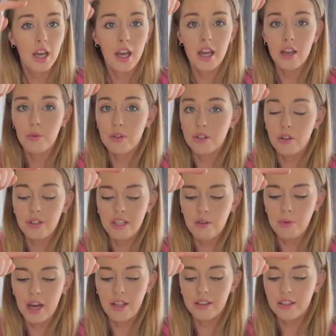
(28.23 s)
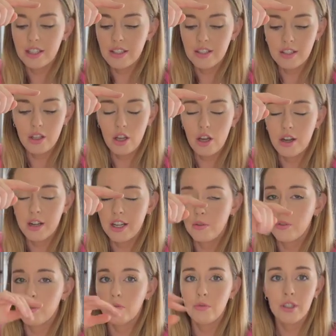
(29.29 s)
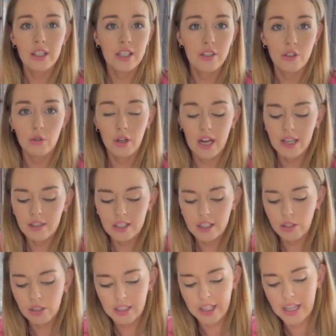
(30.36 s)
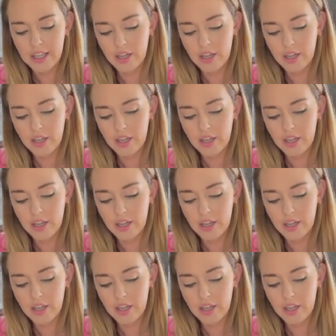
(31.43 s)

It was only about this long. It was really scraggly looking.